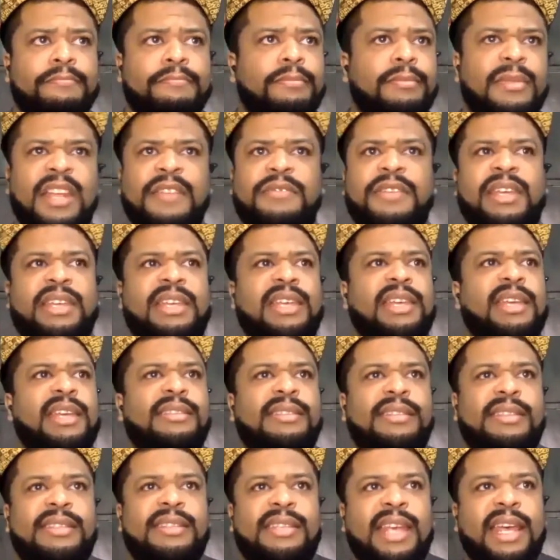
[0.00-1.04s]
If a
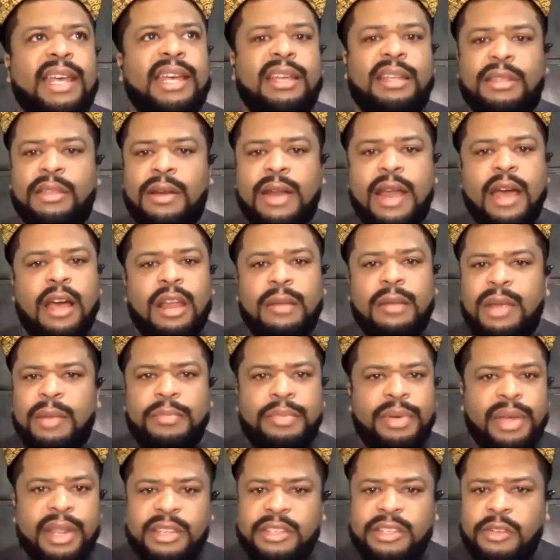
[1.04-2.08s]
kid's sick, they're not going to be
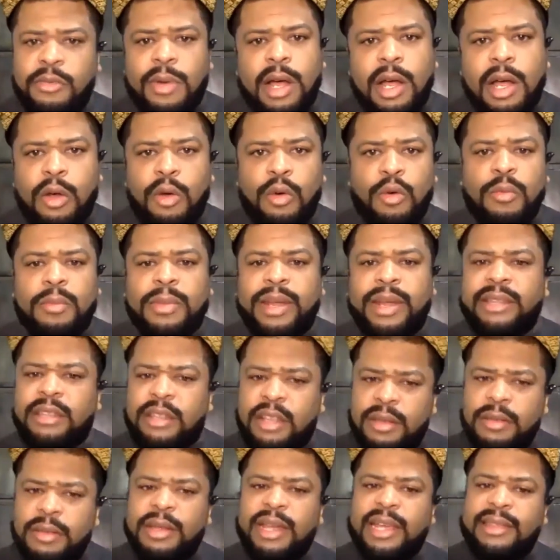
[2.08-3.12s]
put into a home. Like
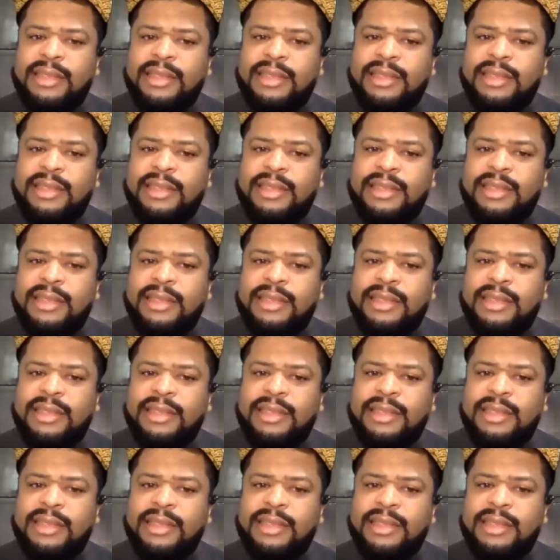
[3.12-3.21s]
it